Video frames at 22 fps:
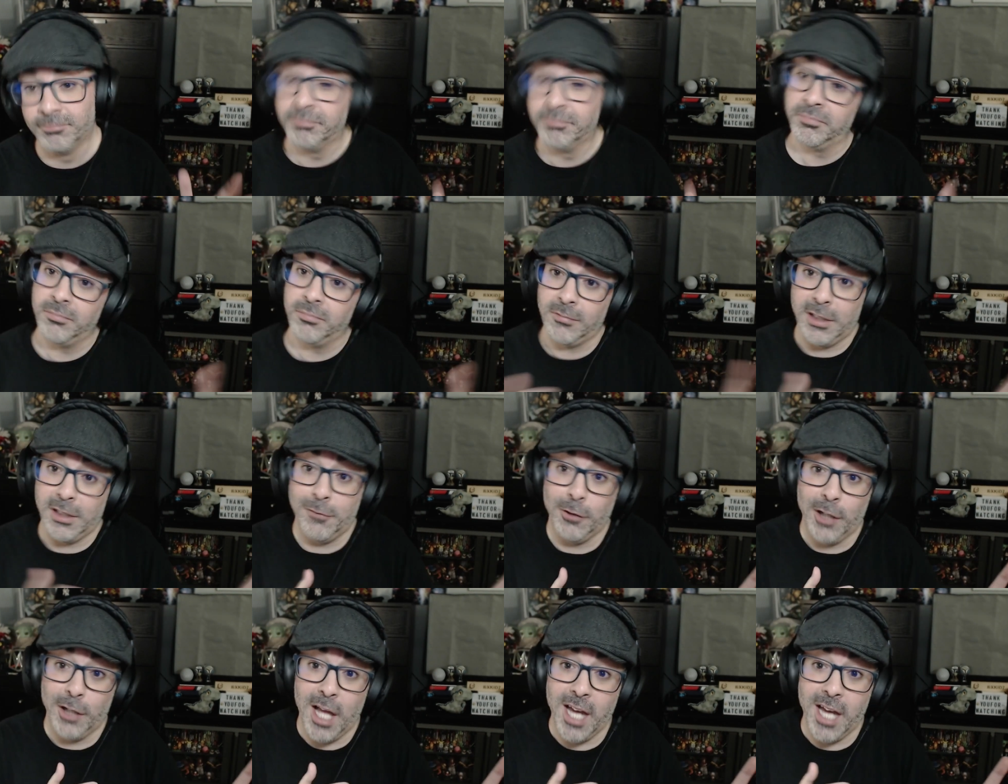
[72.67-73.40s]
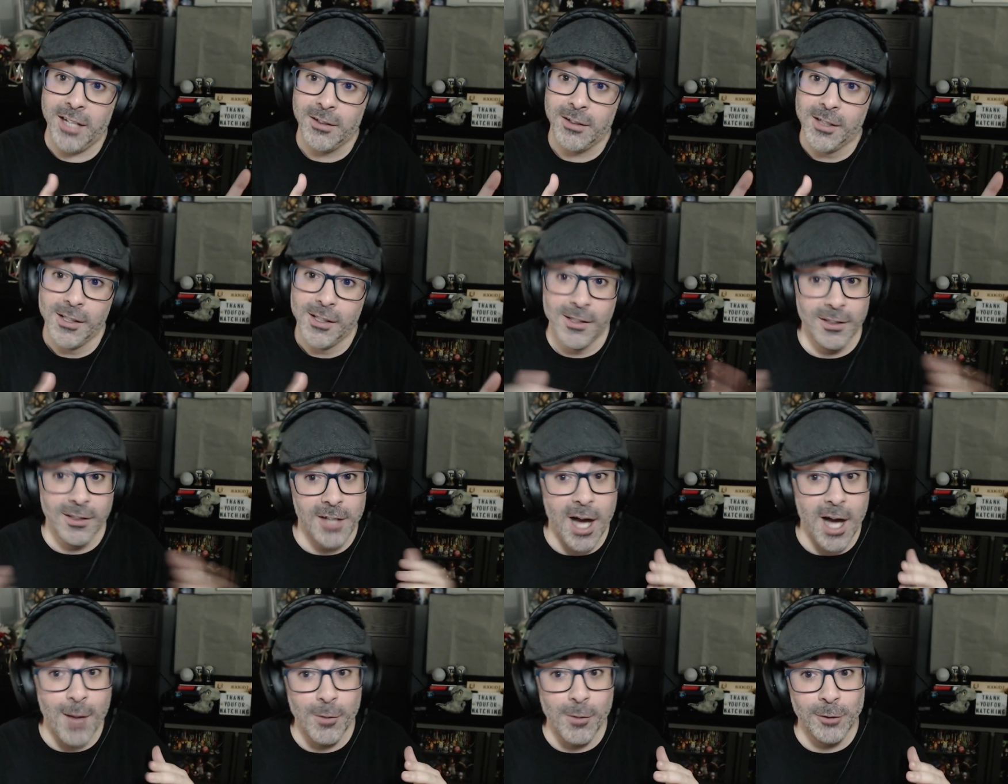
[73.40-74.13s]
leave a like,
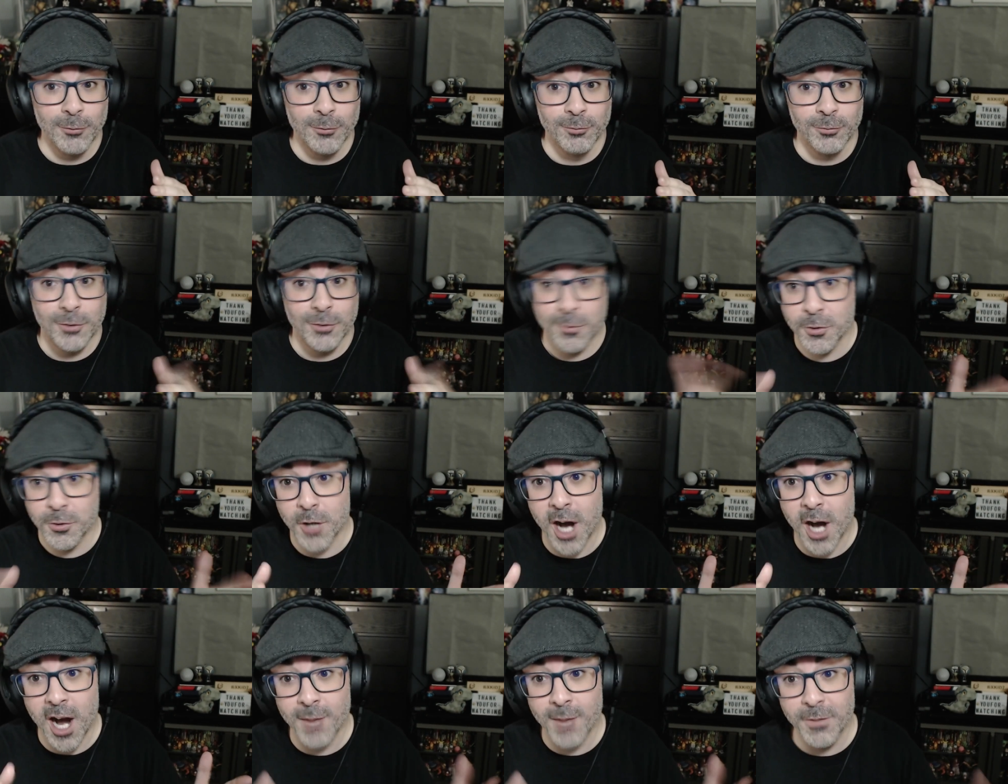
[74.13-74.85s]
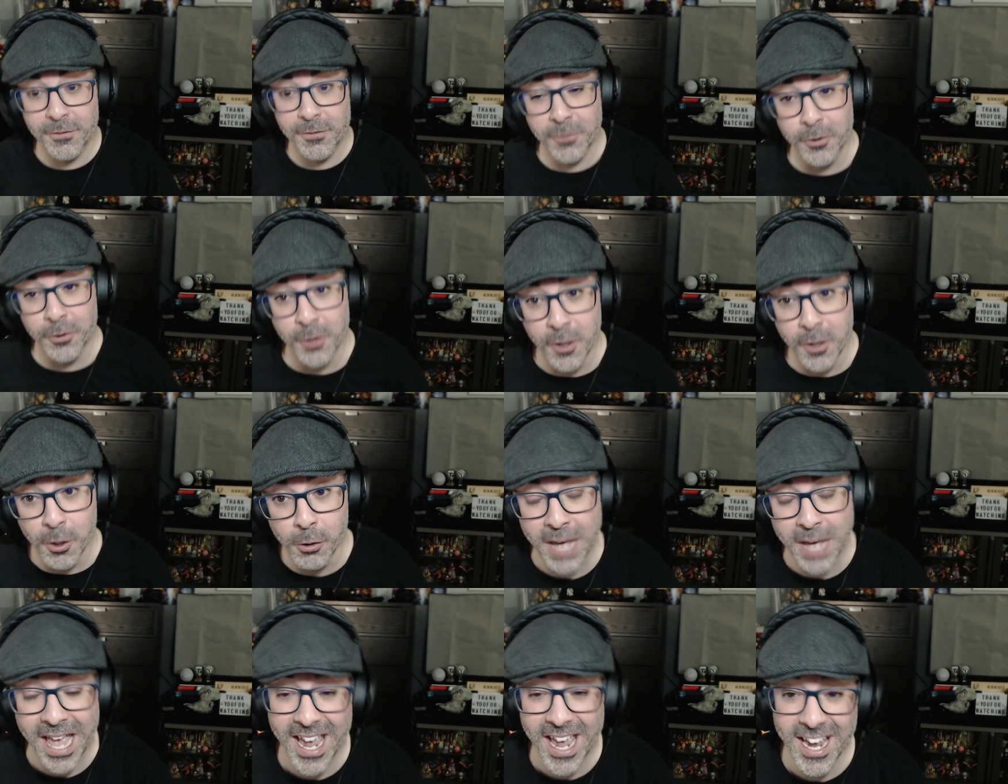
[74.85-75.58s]
comment, subscribe if you're
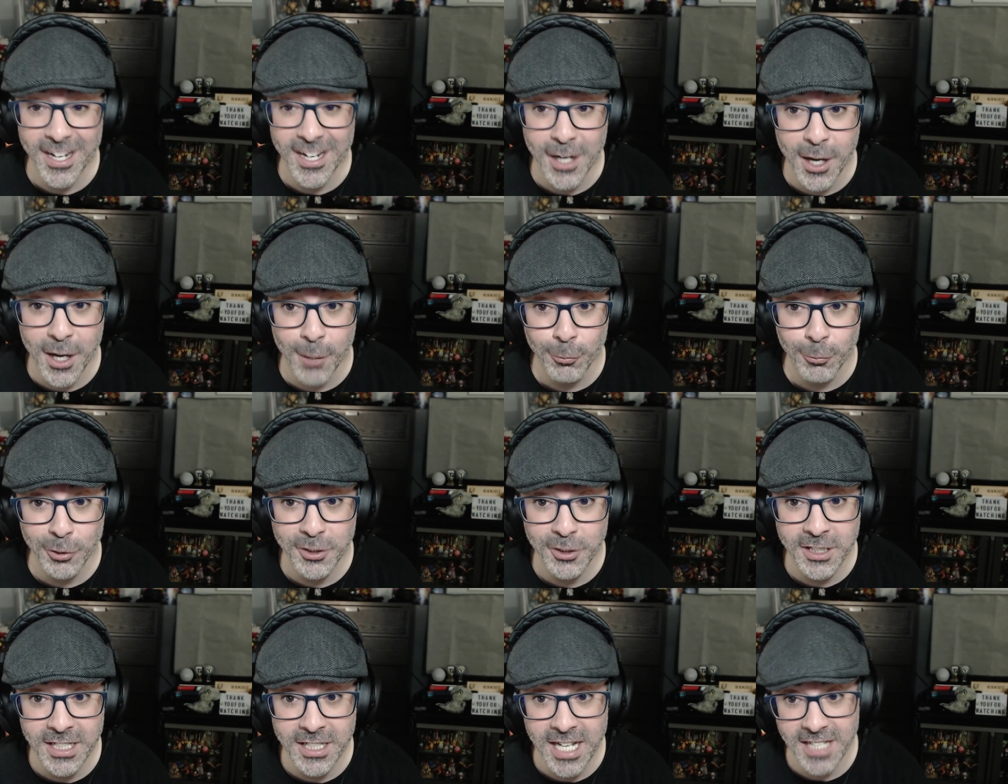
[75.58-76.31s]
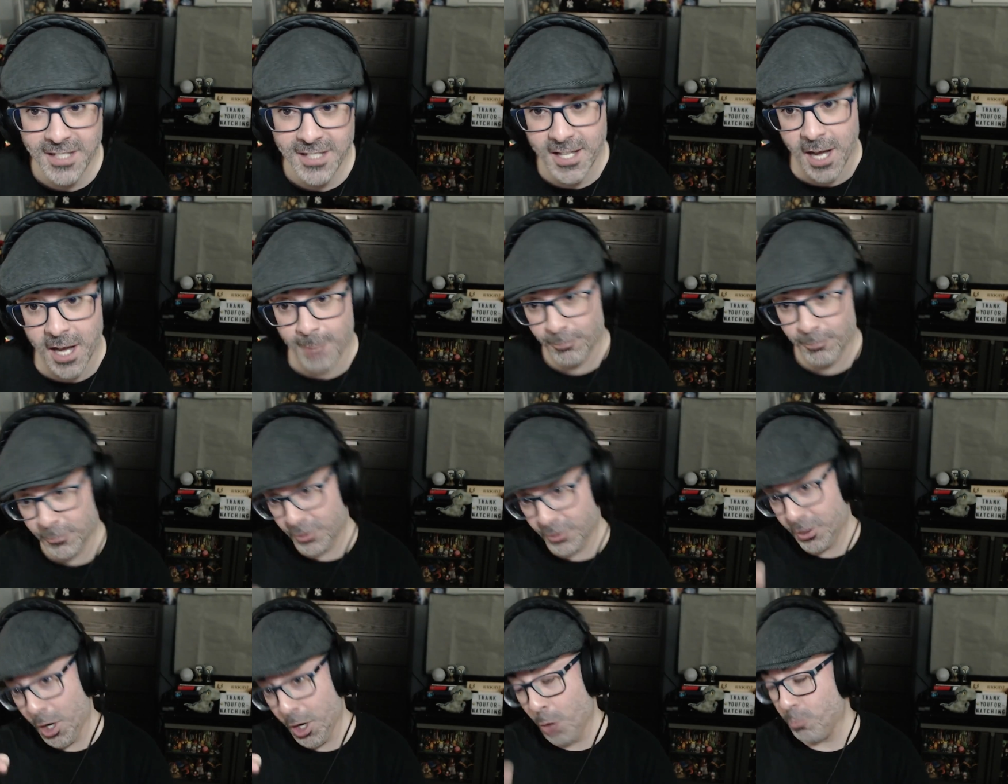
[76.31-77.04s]
new, and uh, we'll see you next time.
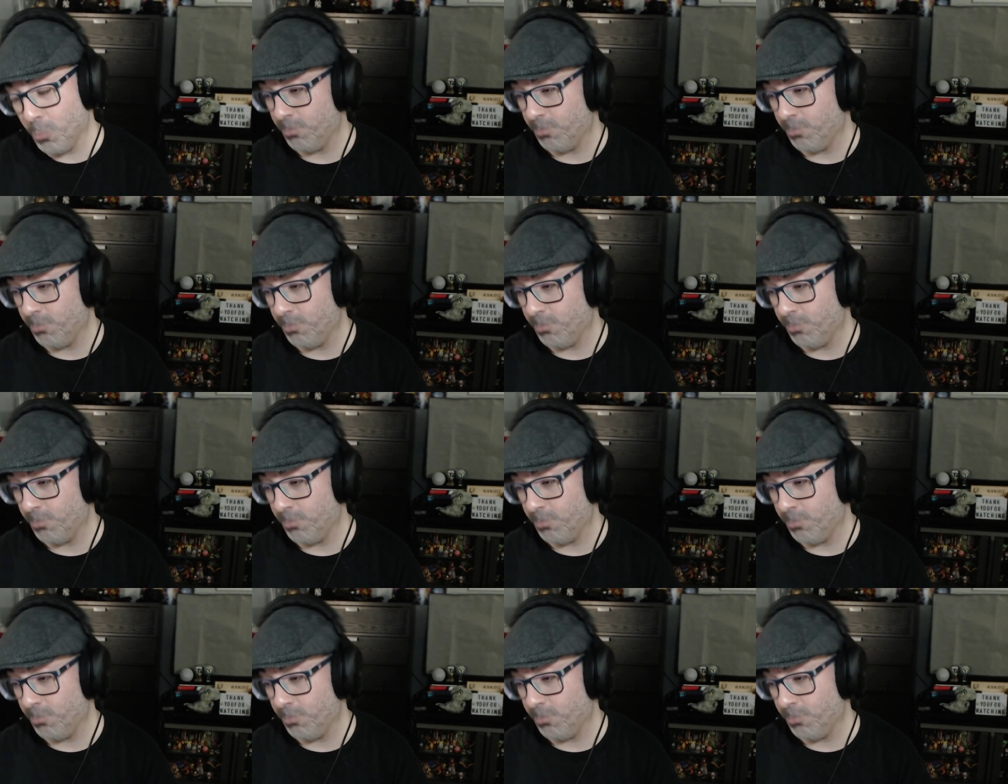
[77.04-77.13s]
Let's go.